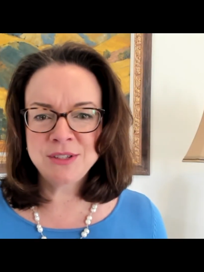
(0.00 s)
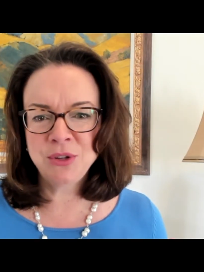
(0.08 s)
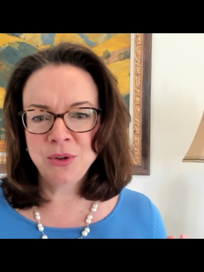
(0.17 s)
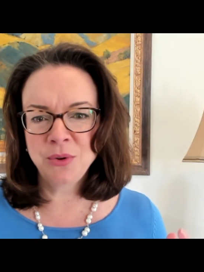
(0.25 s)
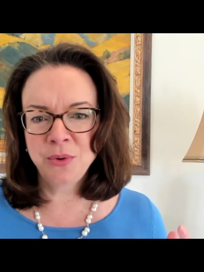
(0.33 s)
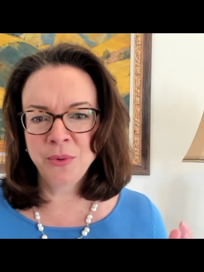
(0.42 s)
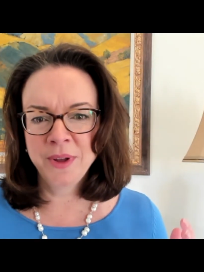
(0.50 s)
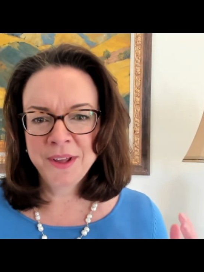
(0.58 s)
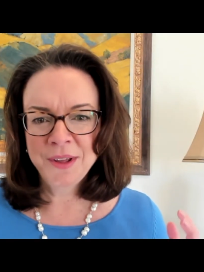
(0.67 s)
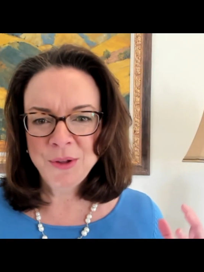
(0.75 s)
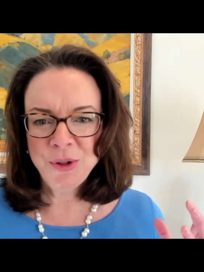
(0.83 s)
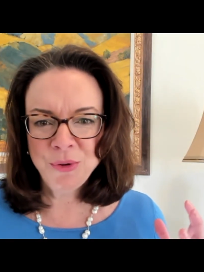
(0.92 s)
who
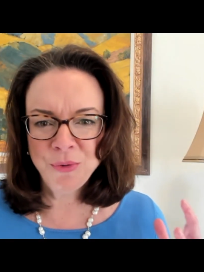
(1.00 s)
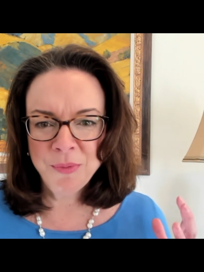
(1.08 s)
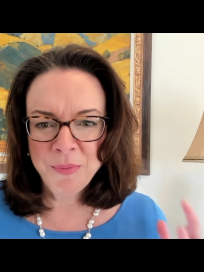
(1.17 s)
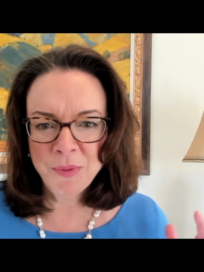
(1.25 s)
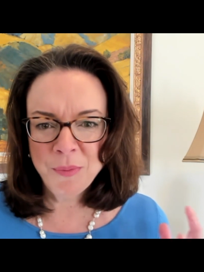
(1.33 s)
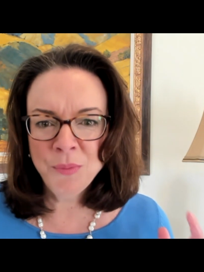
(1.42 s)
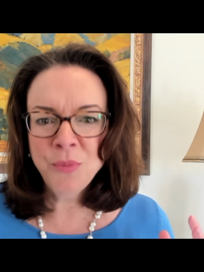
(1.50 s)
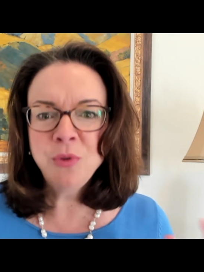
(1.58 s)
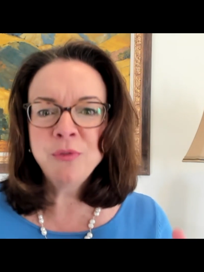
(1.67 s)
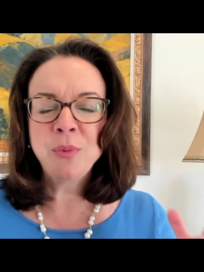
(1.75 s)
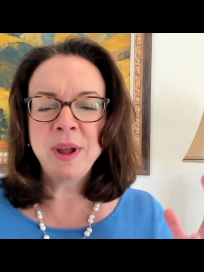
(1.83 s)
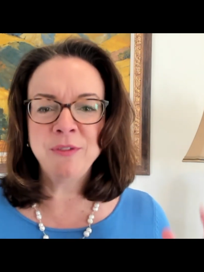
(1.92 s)

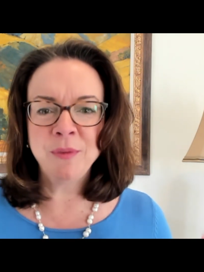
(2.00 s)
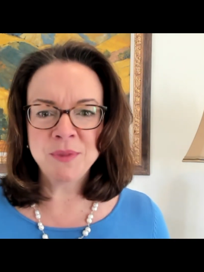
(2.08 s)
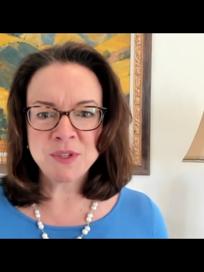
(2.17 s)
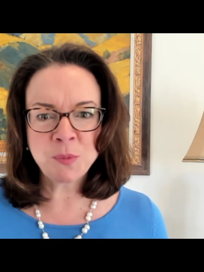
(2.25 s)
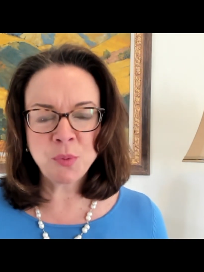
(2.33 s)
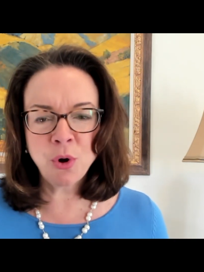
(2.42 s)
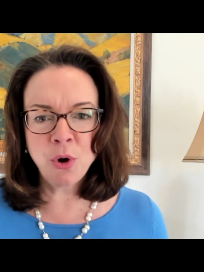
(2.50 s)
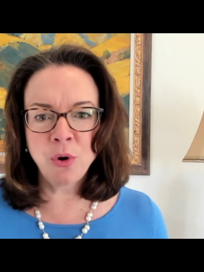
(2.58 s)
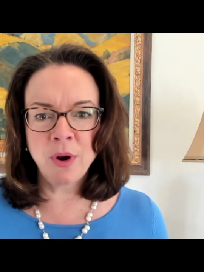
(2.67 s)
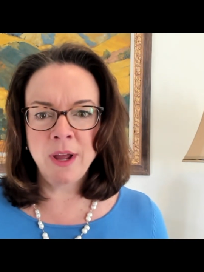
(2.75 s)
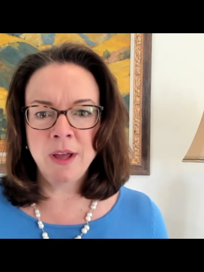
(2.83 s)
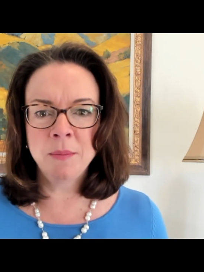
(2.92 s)
move away from this
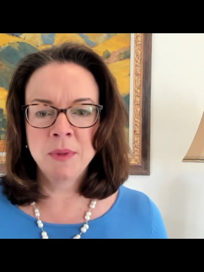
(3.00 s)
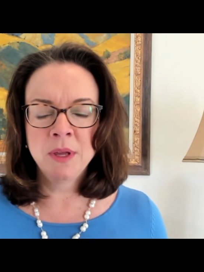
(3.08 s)
program